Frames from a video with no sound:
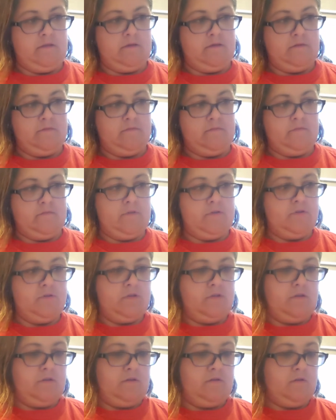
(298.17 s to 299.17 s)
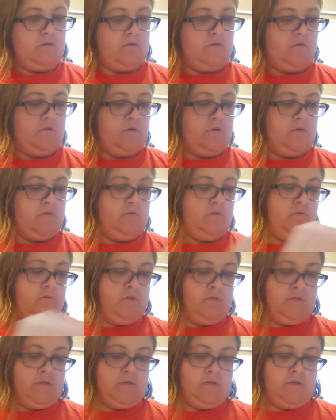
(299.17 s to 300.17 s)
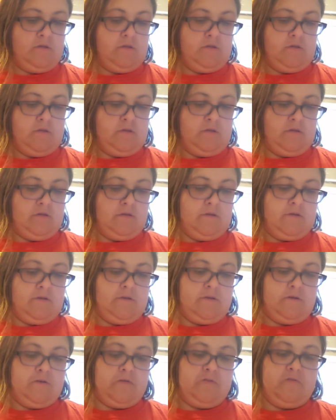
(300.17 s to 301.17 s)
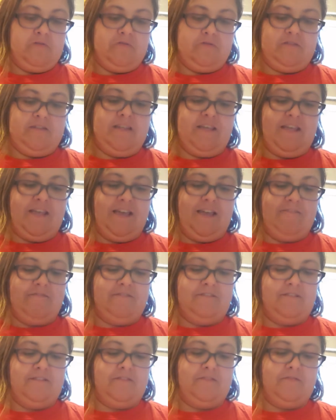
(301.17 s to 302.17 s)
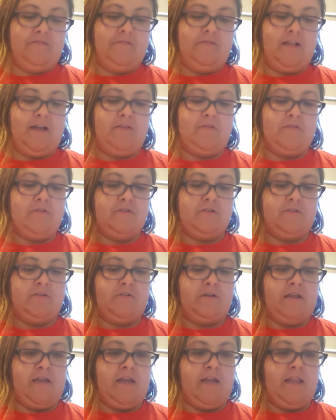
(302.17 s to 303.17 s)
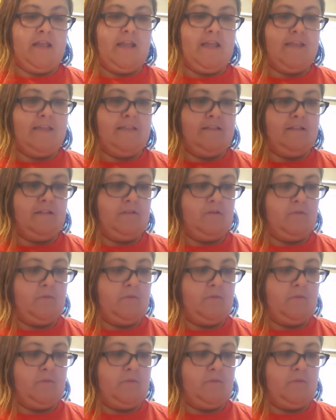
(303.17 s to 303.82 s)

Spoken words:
yeah, there's another quote. Oh, they have the little flowers on her hat and the